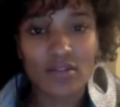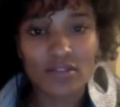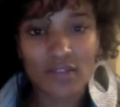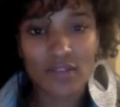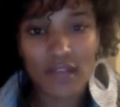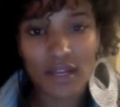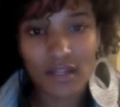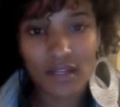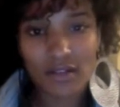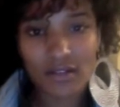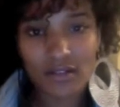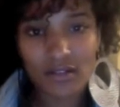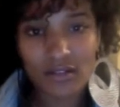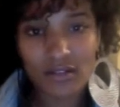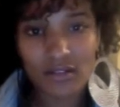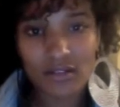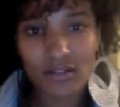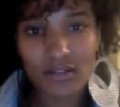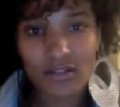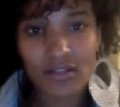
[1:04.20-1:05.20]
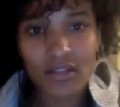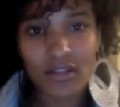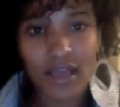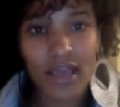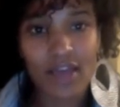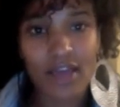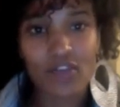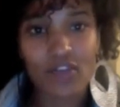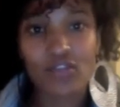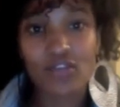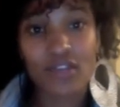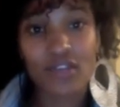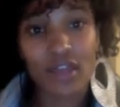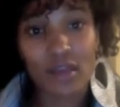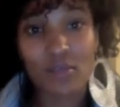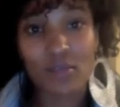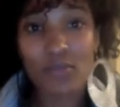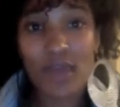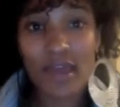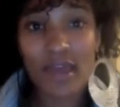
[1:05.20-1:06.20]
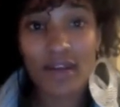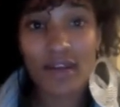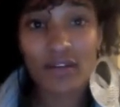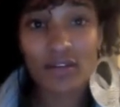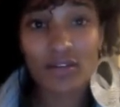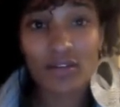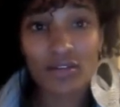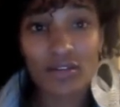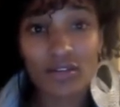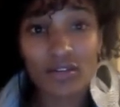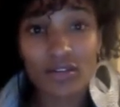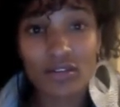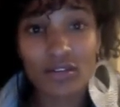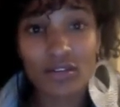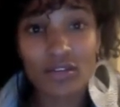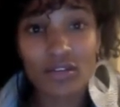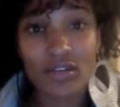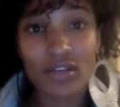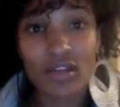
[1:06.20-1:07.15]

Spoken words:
radical. I don't feel like I'm radical.